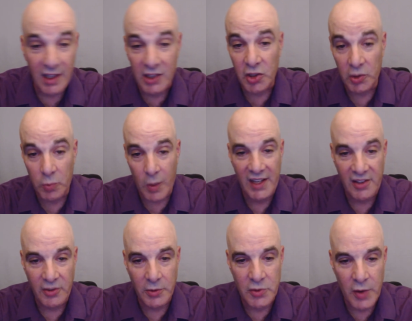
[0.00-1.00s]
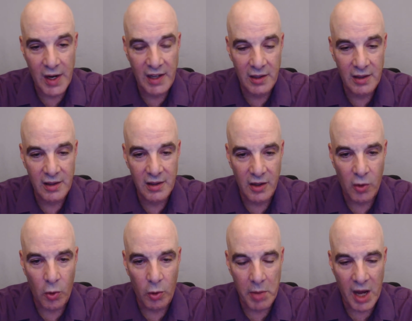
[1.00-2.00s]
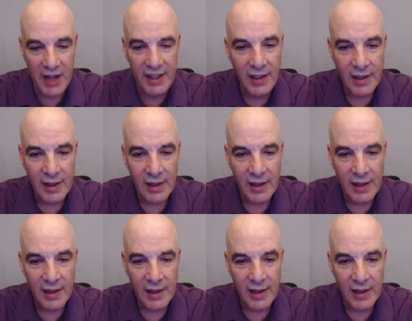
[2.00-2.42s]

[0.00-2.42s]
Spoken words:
a good way to entrain the whole body.